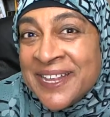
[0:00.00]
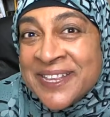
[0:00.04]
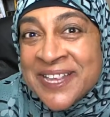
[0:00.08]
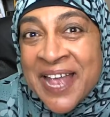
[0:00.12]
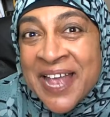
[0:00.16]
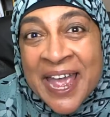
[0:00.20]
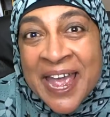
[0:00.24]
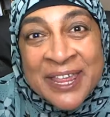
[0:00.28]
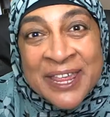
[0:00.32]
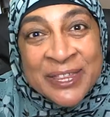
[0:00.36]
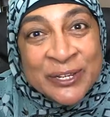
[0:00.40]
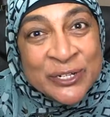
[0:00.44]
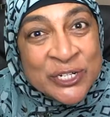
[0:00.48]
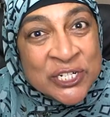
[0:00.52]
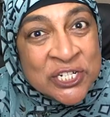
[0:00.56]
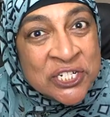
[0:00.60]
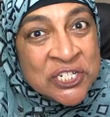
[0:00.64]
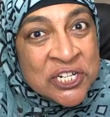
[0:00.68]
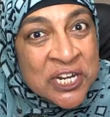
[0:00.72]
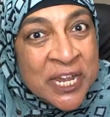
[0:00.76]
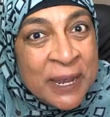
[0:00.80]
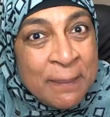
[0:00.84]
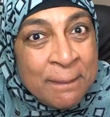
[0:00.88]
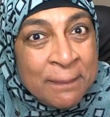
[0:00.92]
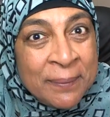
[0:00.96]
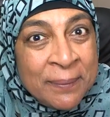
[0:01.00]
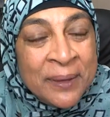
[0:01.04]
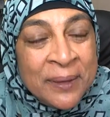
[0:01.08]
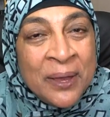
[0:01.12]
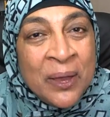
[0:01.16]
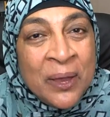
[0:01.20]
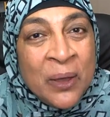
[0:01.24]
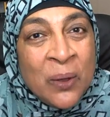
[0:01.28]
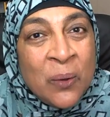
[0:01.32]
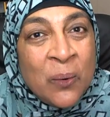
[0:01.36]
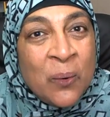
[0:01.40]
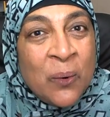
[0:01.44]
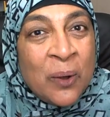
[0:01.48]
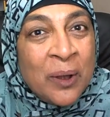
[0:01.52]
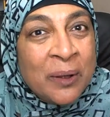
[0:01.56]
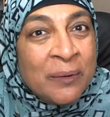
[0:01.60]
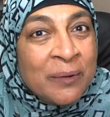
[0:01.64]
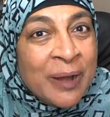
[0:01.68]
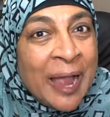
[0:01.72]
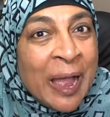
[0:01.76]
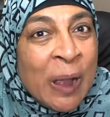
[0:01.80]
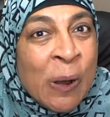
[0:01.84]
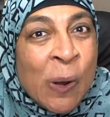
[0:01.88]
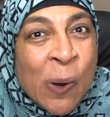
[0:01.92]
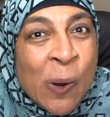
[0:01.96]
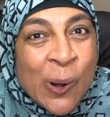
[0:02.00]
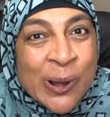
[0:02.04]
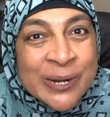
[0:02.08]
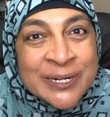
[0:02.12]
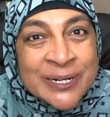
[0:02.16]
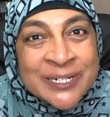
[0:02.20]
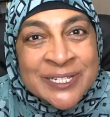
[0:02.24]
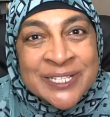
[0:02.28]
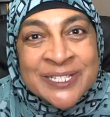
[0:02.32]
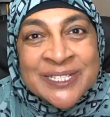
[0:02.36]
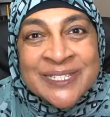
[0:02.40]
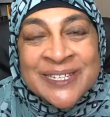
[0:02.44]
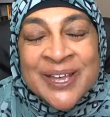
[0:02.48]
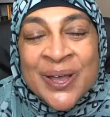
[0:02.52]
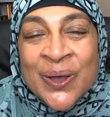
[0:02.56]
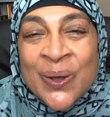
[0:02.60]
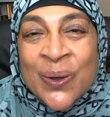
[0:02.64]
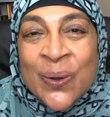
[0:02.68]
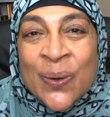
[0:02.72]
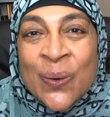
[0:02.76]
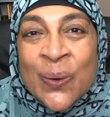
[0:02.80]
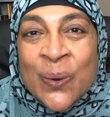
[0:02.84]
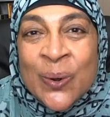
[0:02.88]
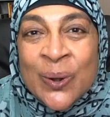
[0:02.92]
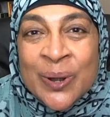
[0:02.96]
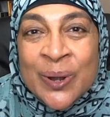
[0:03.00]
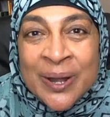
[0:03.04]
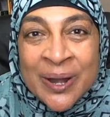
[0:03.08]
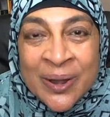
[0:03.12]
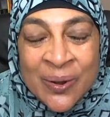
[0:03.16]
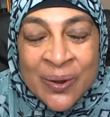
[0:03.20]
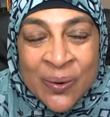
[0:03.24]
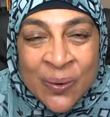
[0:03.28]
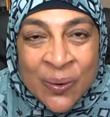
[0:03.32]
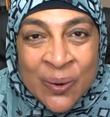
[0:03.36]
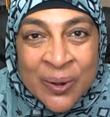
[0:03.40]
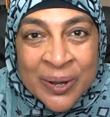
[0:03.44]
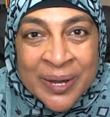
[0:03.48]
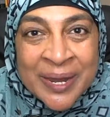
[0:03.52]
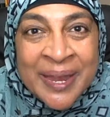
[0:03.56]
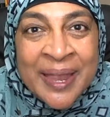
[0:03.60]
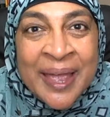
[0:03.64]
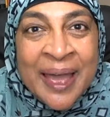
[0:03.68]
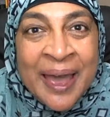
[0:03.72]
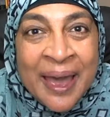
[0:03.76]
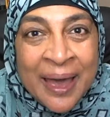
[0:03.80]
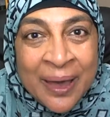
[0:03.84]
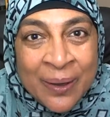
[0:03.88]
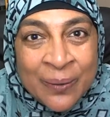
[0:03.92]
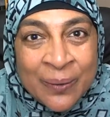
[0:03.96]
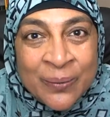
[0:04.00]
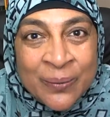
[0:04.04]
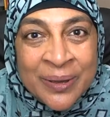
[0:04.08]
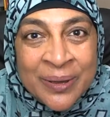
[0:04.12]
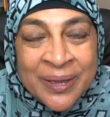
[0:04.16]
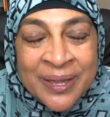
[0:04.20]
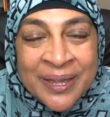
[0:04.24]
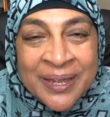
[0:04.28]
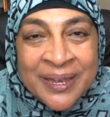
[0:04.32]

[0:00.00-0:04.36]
either sheep or horse or cow.